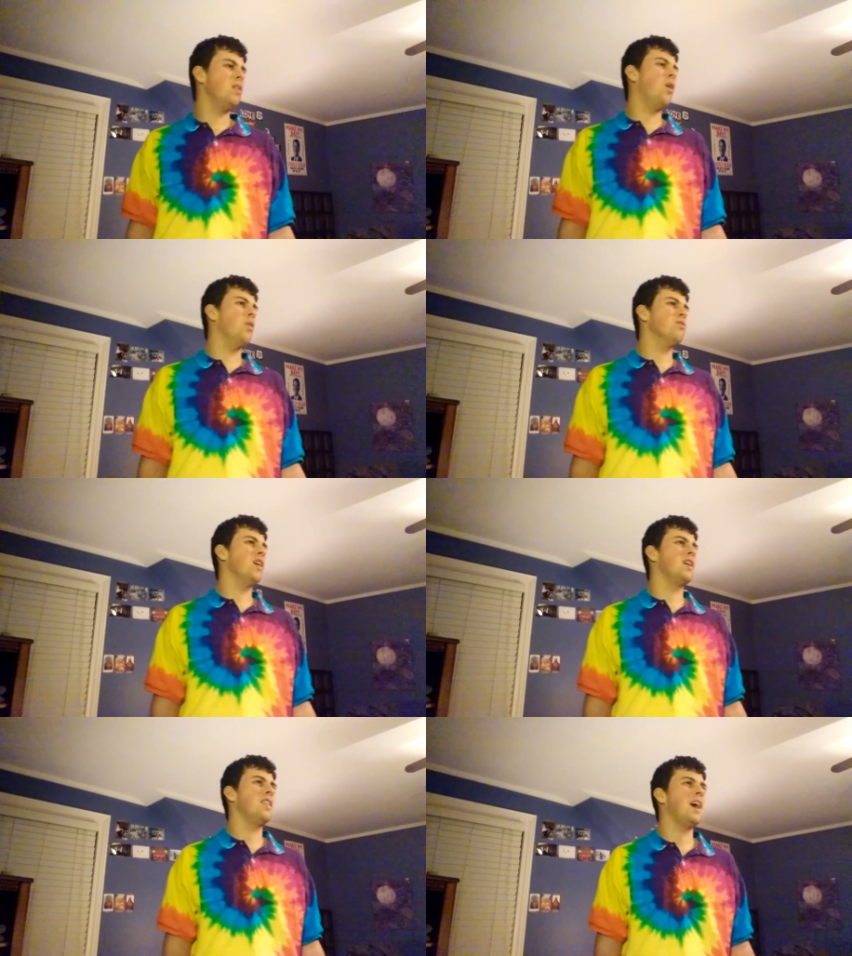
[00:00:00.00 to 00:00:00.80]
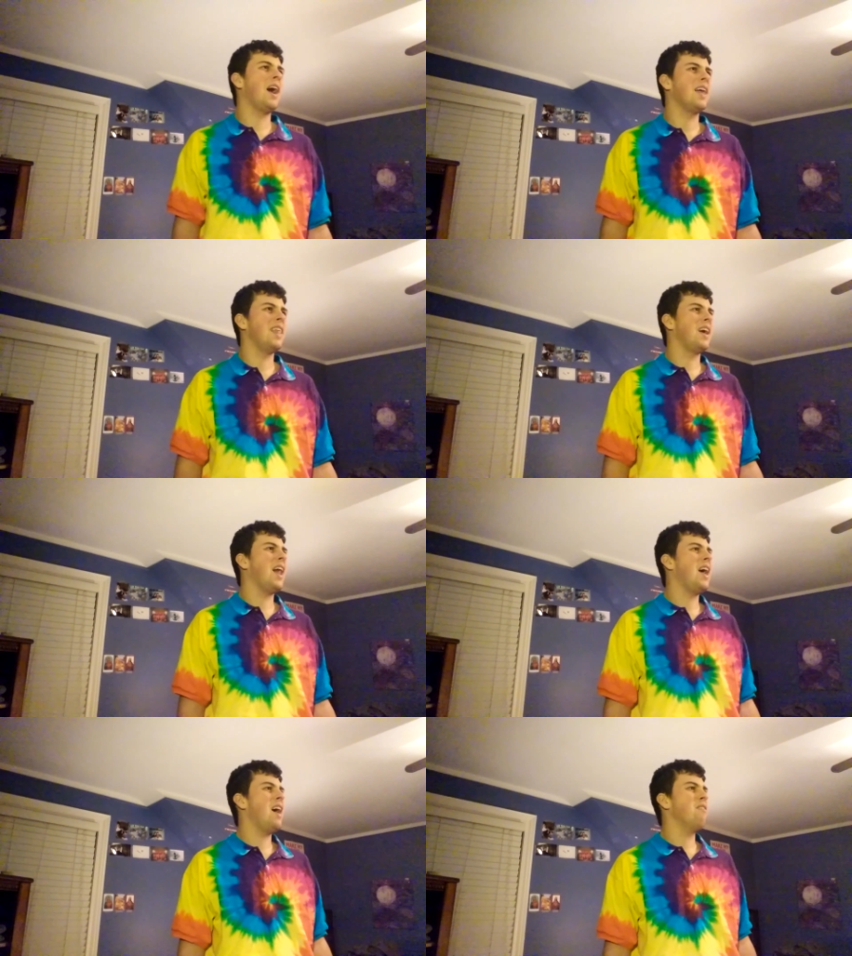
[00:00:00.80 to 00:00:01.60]
No, it's like they they
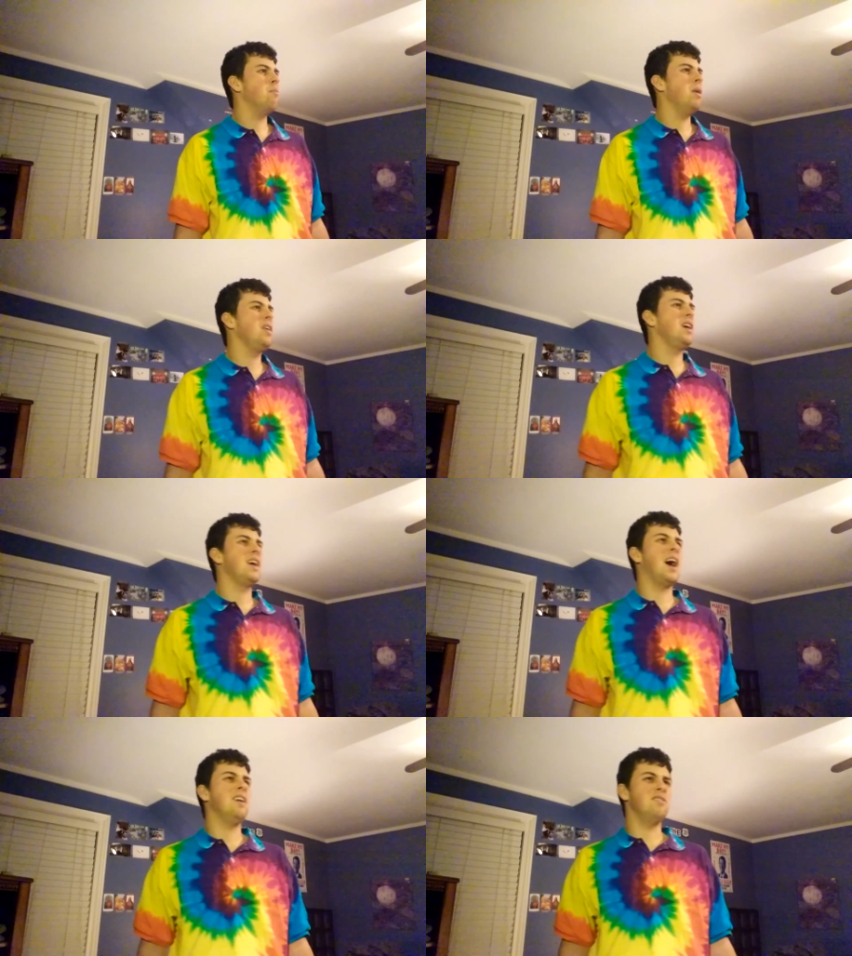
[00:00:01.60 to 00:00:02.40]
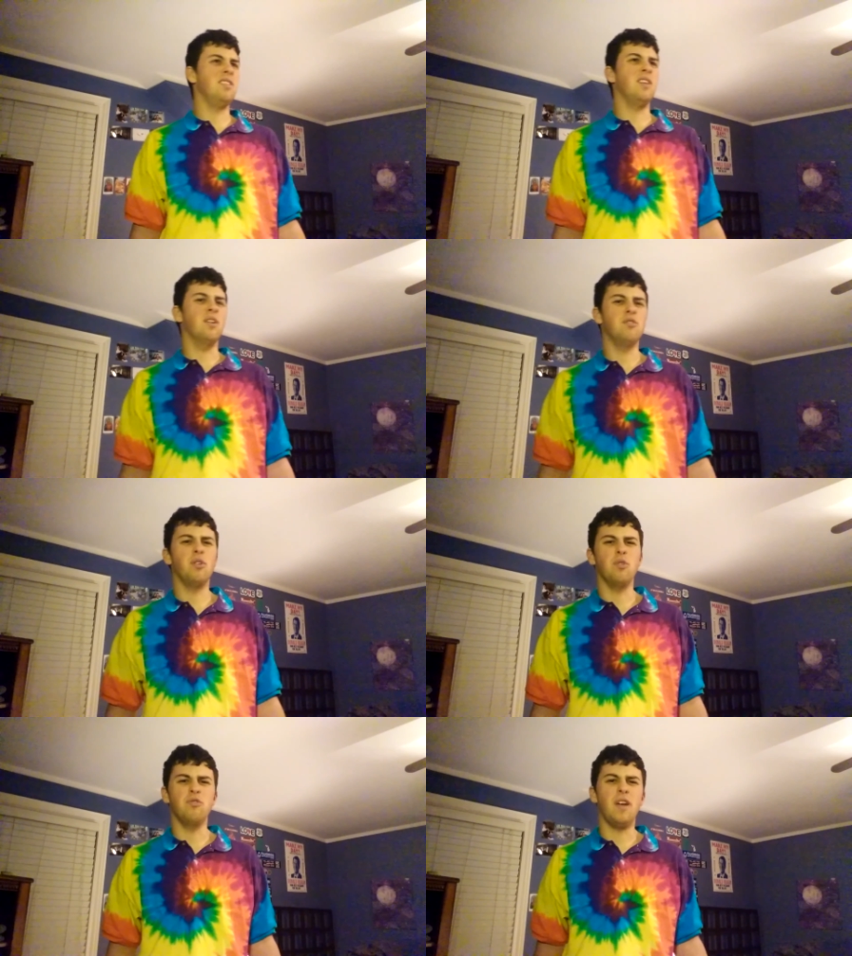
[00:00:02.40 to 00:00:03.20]
gotta have a million guys in there, so
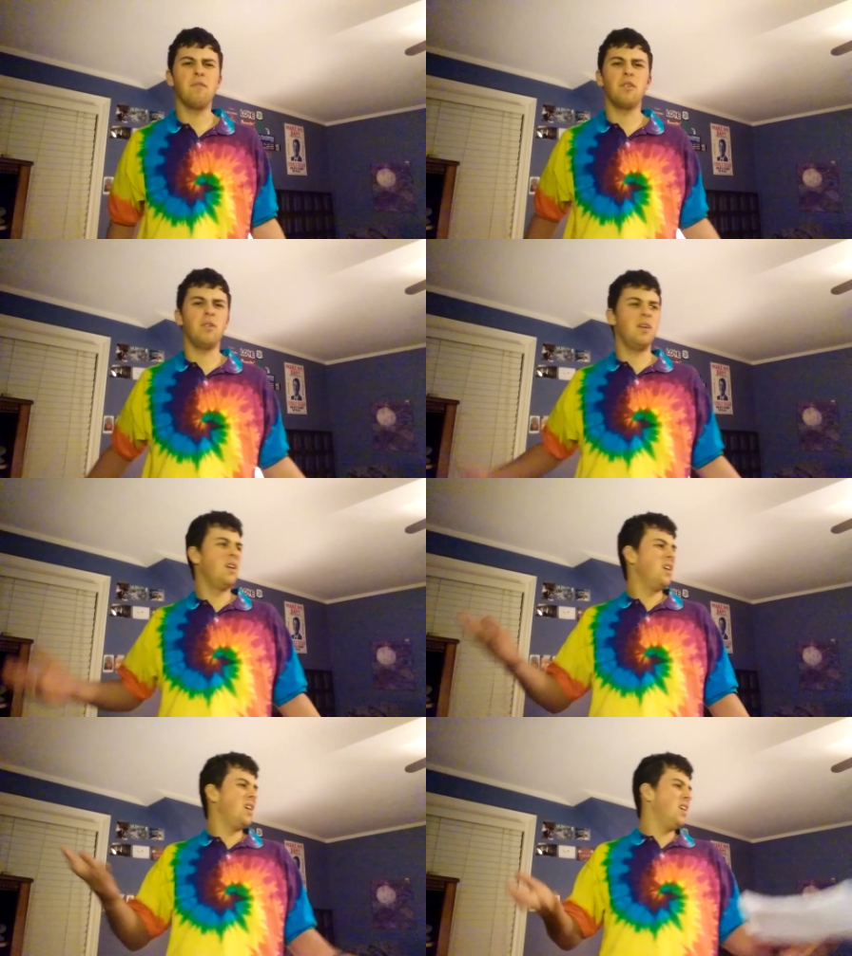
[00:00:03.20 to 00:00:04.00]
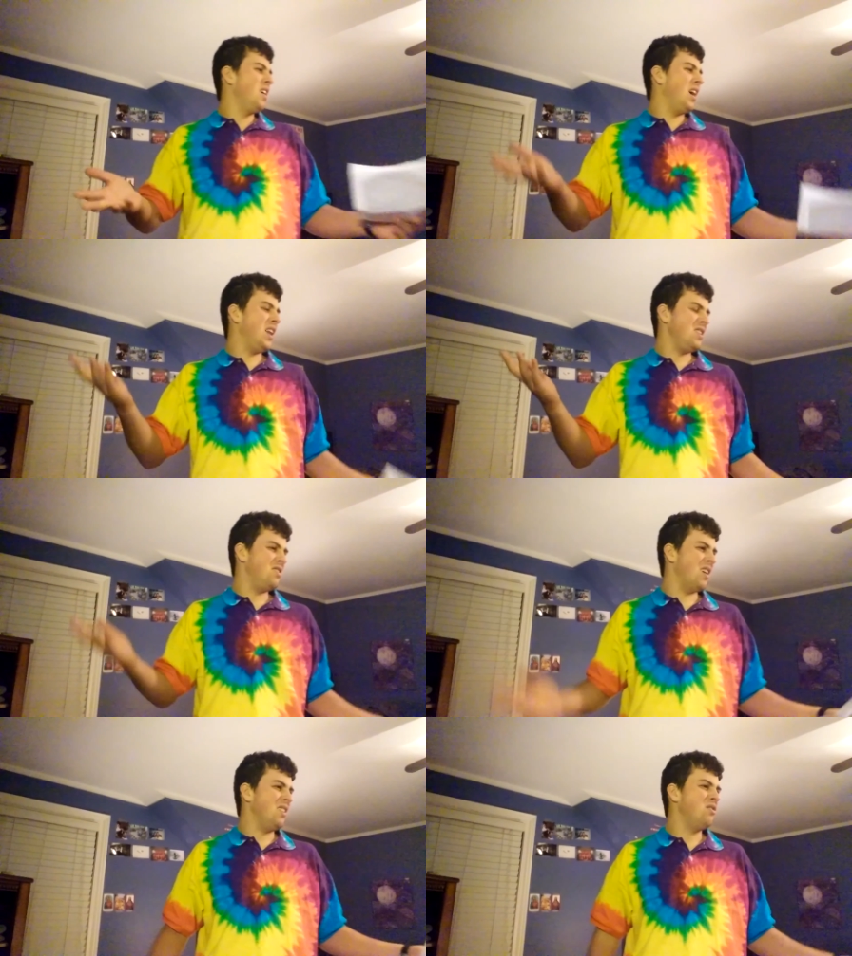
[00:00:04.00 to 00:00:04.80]
there's never any
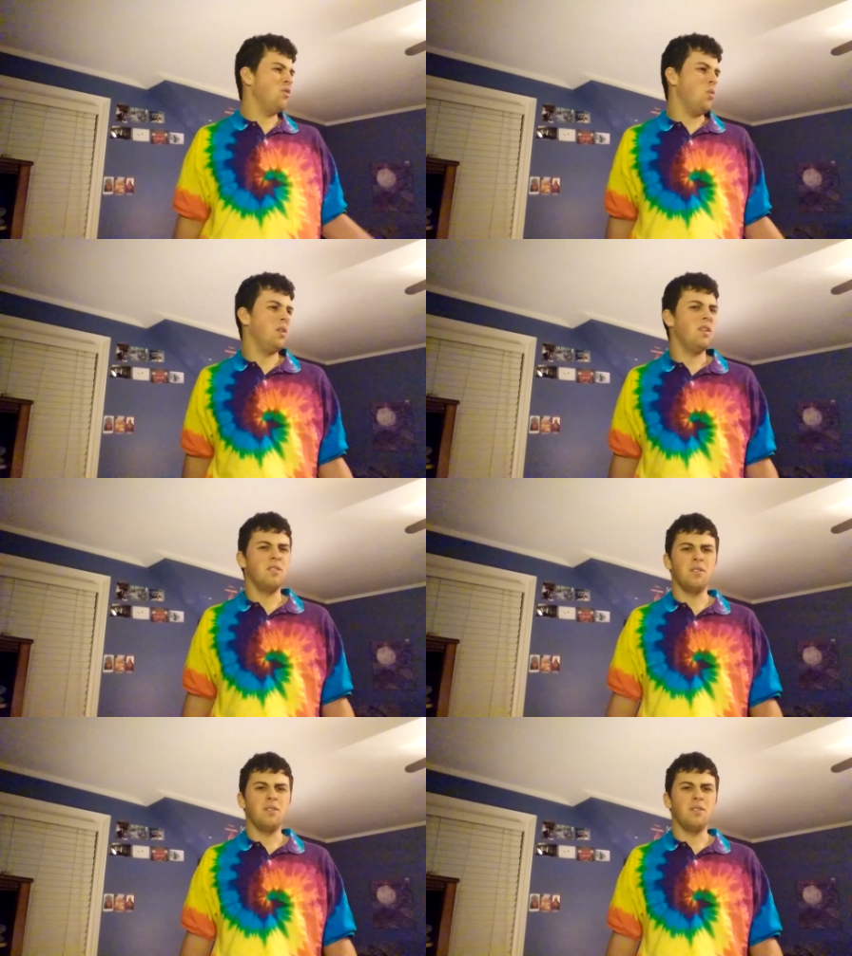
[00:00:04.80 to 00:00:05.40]
sense to it.